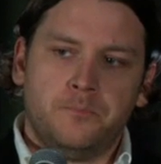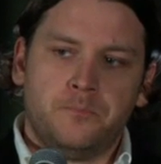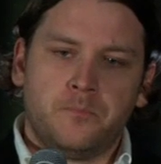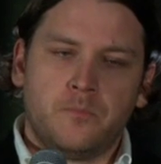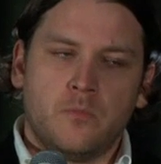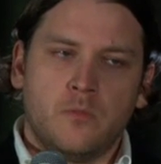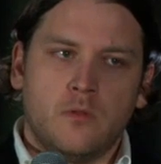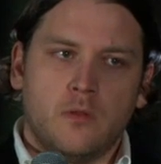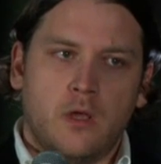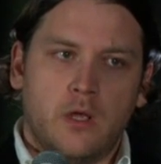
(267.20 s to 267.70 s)

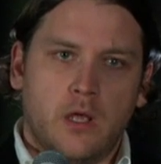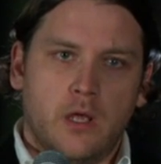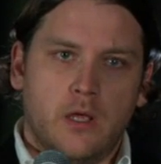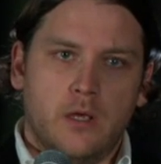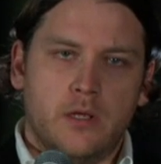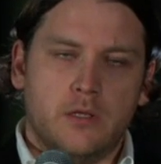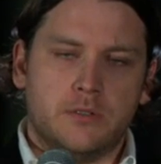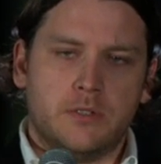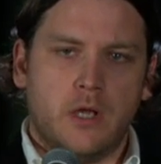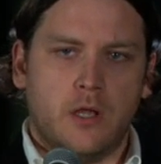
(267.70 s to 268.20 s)
and
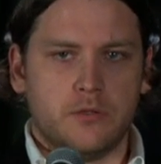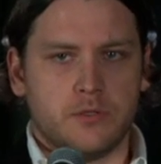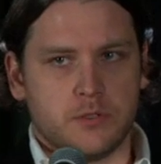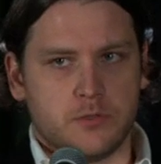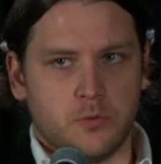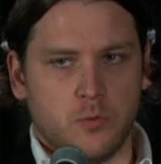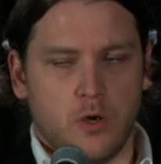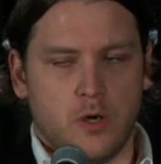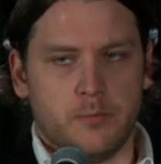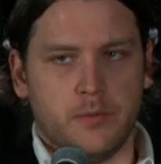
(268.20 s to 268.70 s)
intelligence
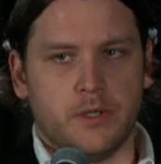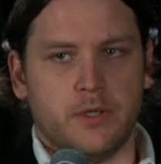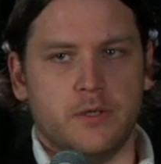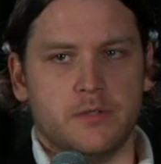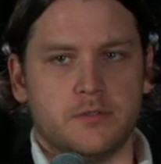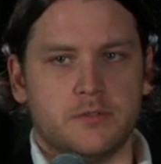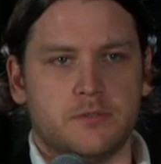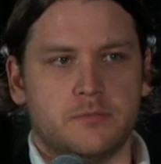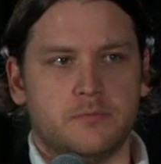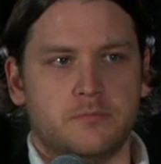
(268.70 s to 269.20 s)
work
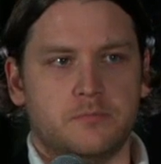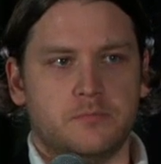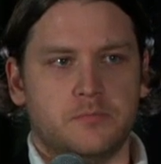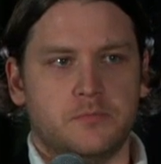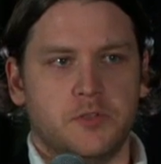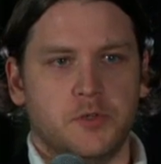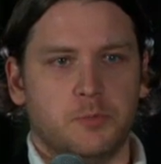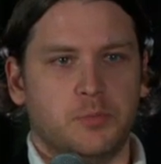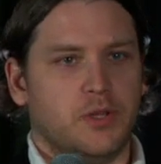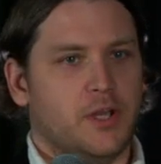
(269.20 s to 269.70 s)
because you're
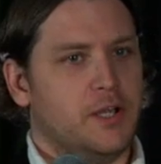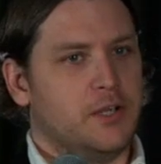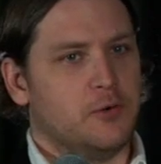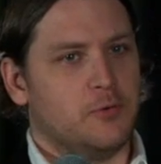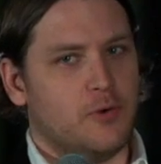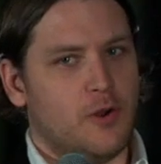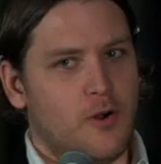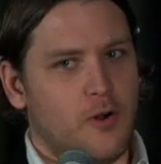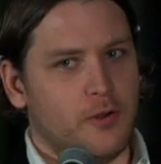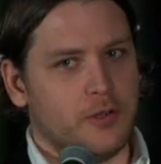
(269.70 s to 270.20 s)
playing a
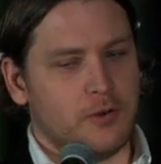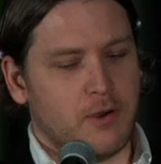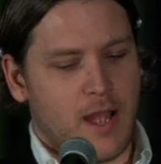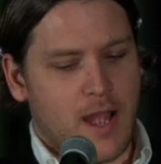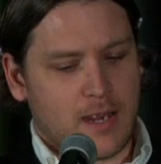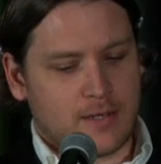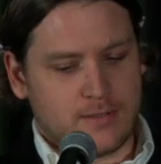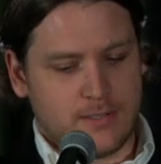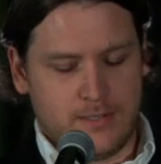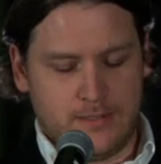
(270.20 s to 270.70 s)
role, you're
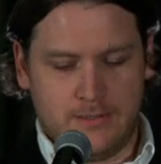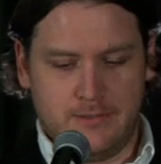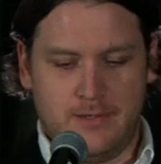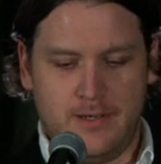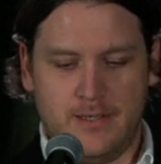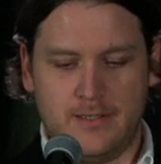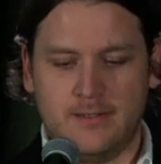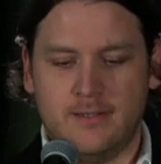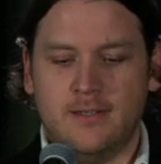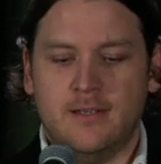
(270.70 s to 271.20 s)
acting, right?
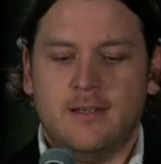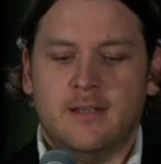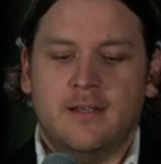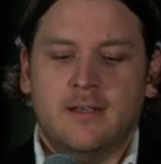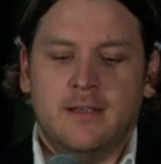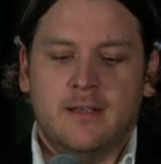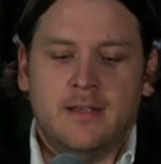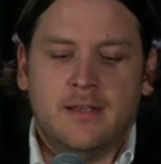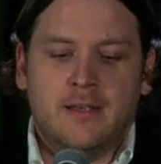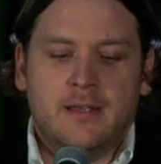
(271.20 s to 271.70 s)

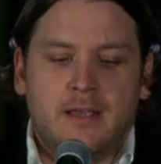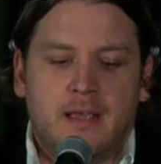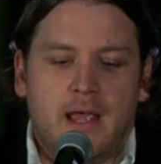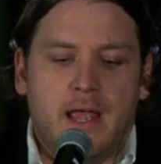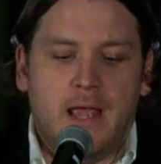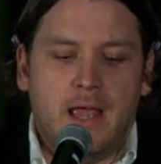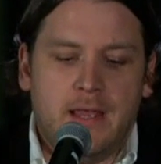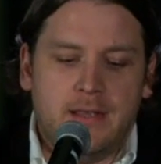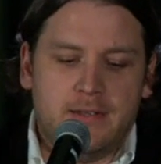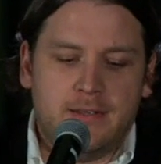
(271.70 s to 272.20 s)

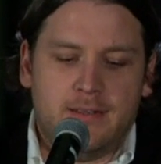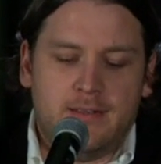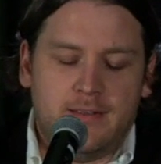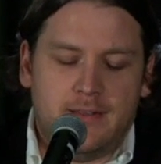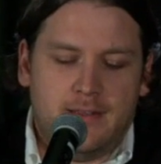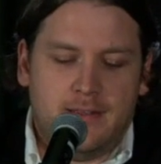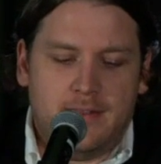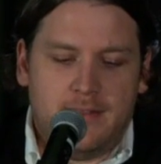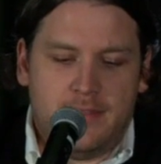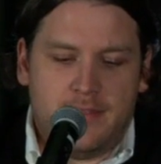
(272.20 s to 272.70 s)
And
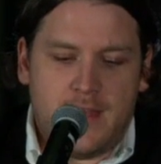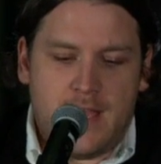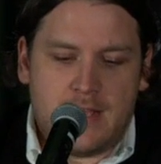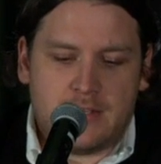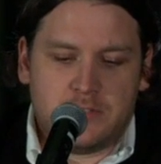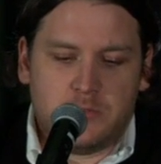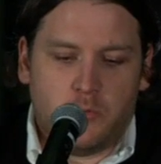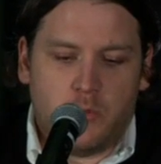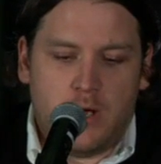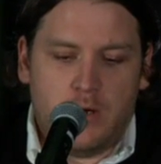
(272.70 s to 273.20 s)
that's
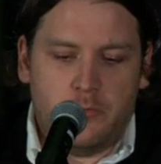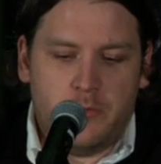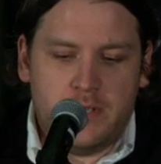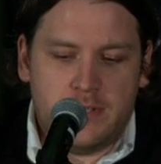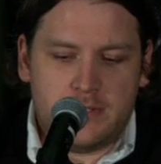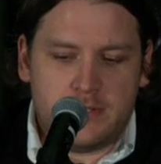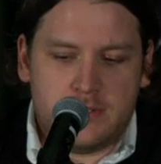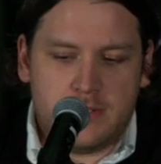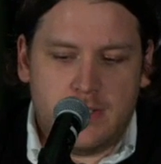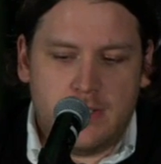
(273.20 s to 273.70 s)
what we
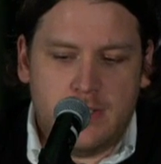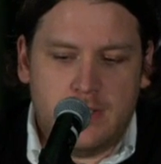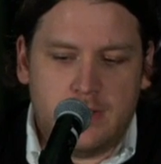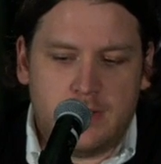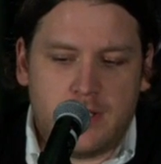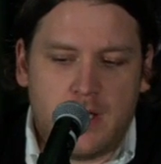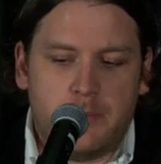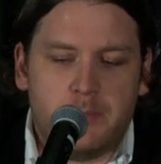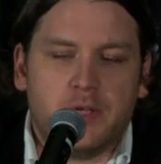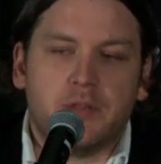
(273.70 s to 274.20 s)
see
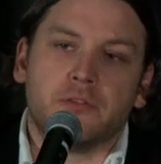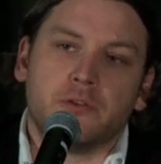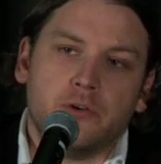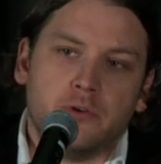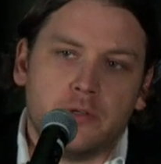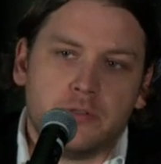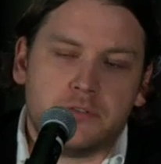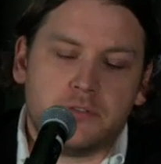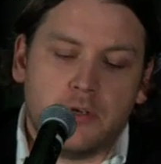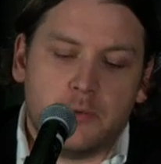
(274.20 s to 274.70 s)
coming through in
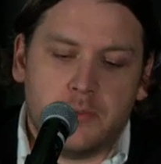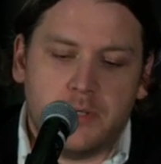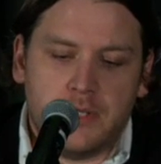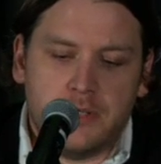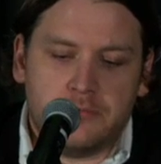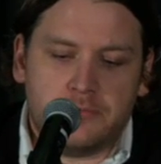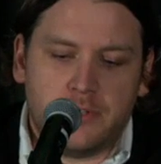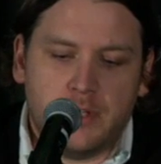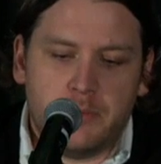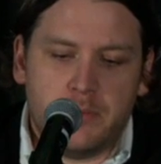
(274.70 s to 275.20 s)
so many of
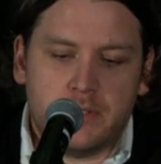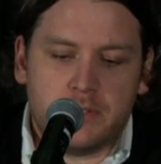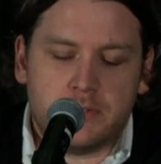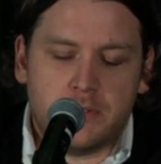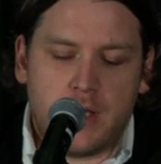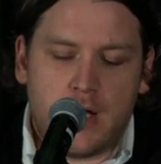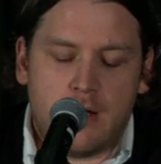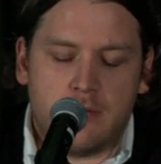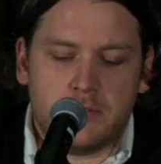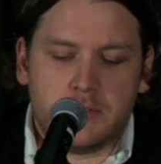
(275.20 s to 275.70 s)
Fleming's
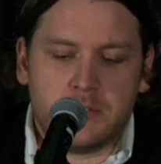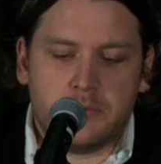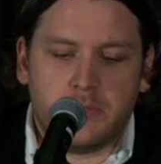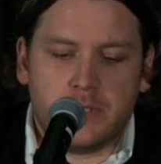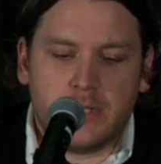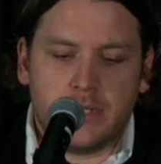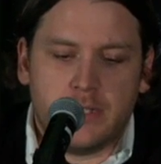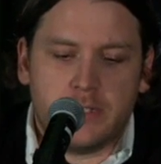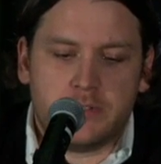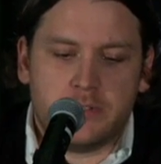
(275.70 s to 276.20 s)
novels that we're going to
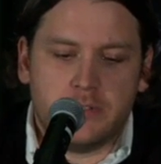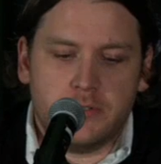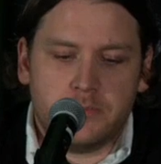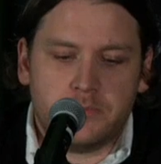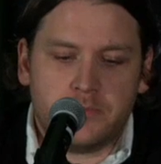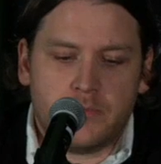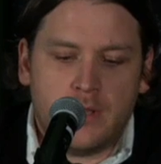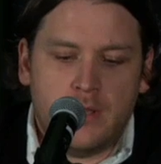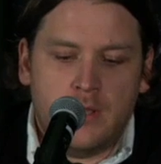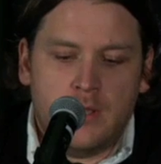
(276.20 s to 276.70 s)
get to.
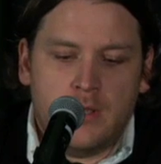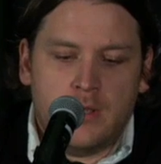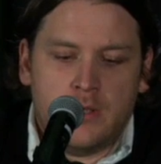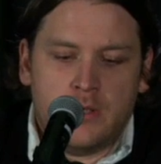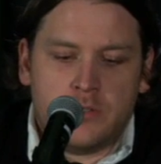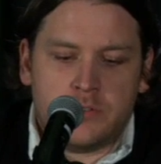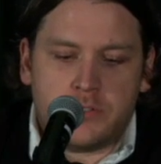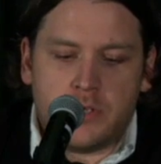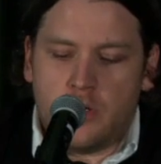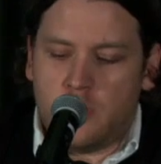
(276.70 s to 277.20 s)

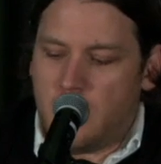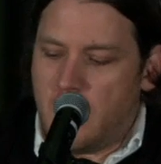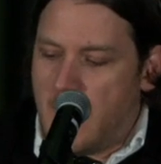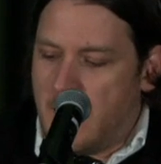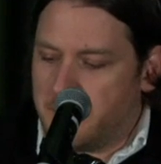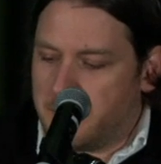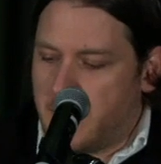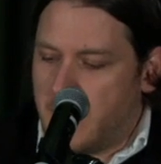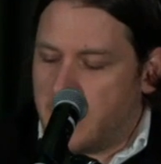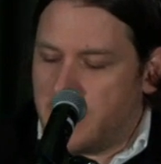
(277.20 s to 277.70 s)
So I've
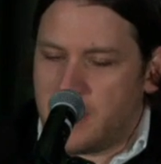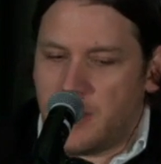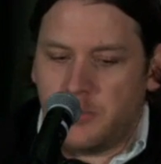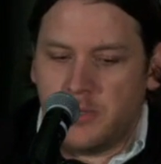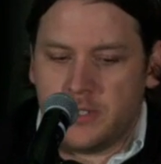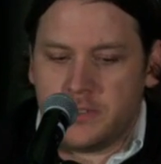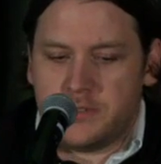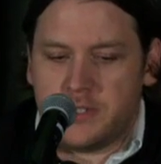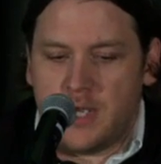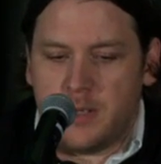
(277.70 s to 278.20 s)
got a couple
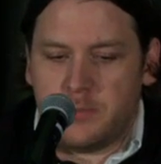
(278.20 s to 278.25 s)
examples